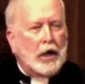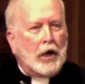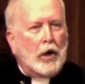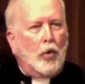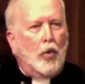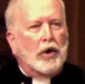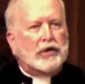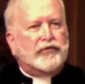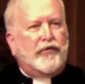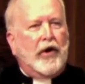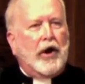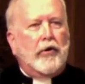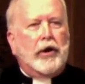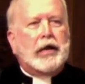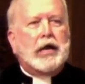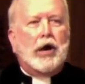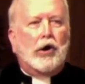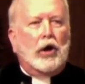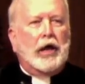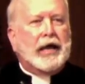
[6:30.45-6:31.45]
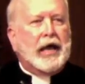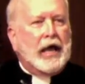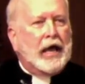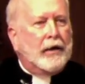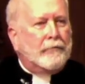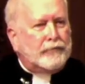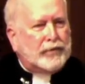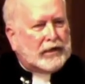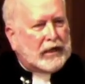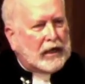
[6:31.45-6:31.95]
was very nearly
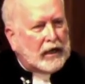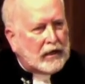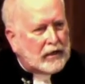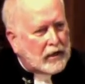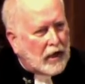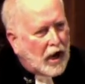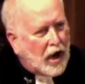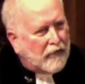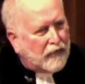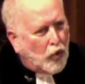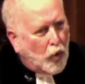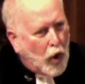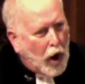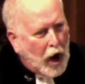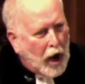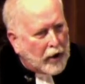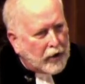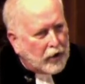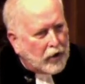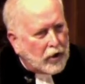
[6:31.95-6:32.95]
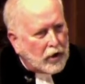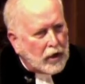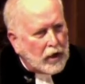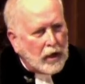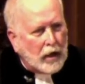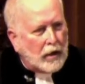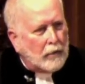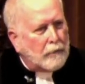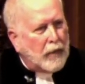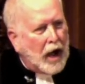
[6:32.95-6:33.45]
emptied of water
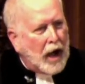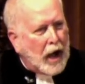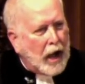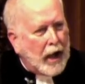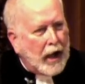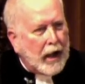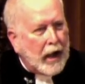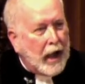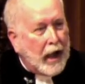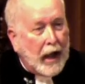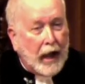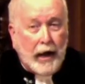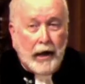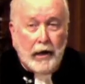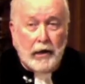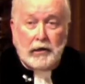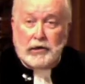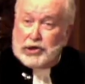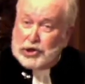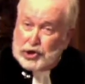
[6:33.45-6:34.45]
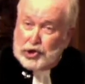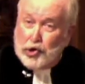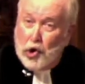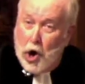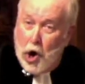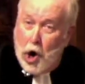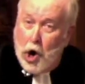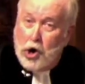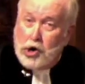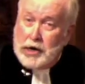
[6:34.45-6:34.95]
by a
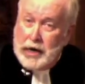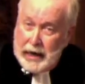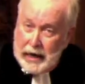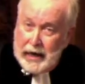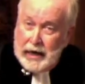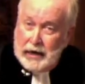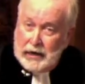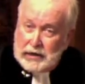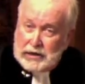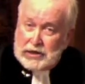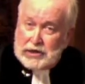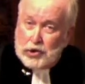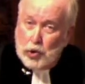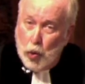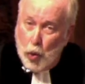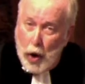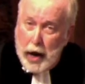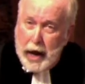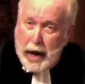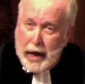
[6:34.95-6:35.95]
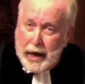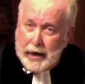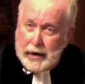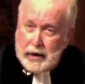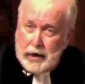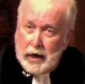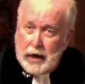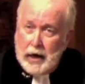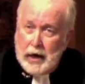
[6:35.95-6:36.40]
strong east wind,